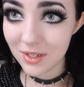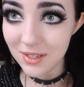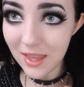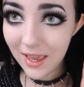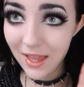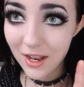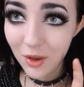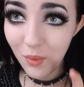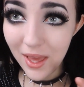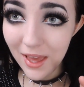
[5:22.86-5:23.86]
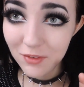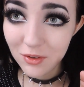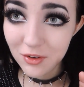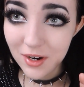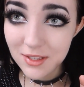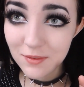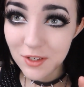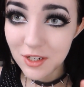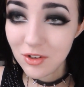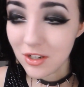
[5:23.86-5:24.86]
because they can look quite heavy on your eyes if
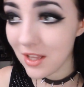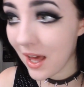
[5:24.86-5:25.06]
you don't do